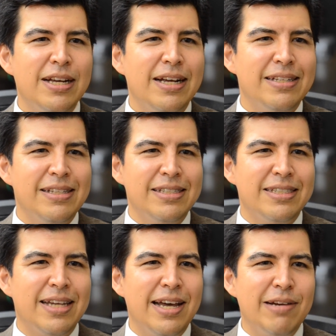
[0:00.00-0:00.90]
and then
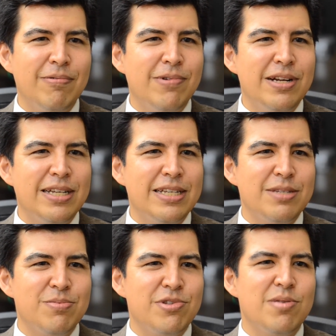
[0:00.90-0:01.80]
decide what is
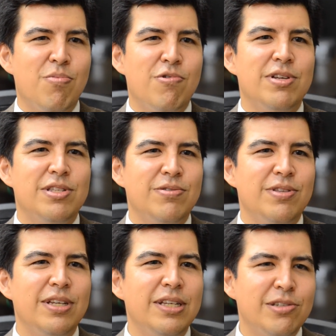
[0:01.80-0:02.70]
most important to
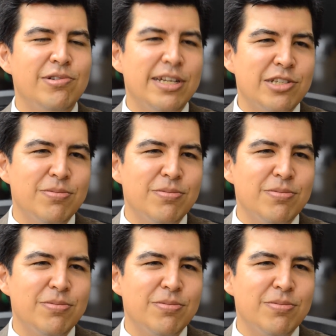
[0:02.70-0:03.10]
the international